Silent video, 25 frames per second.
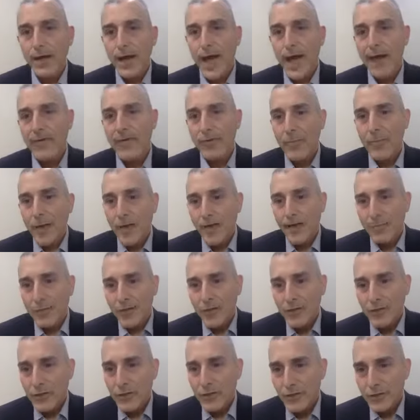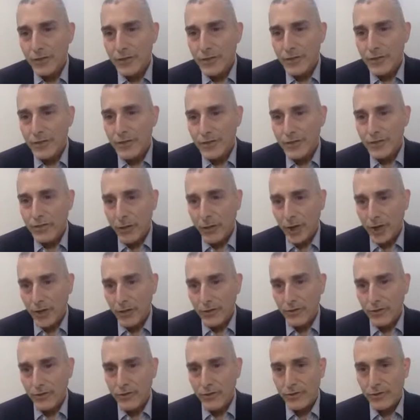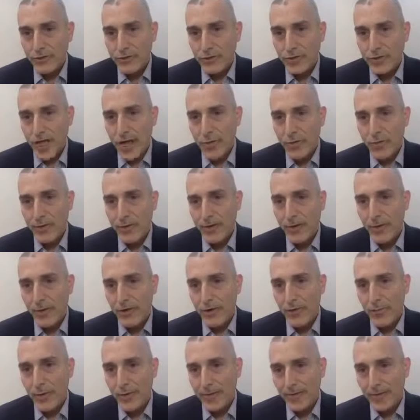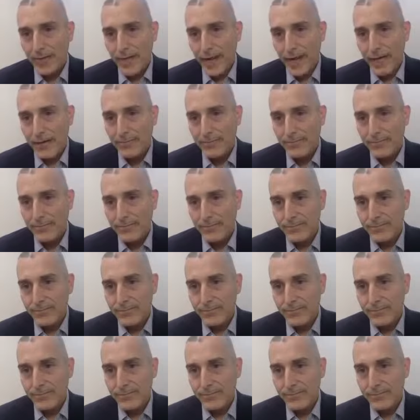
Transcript: I have a pain in my shoulder since March. It hurts a lot when I go to bed at night.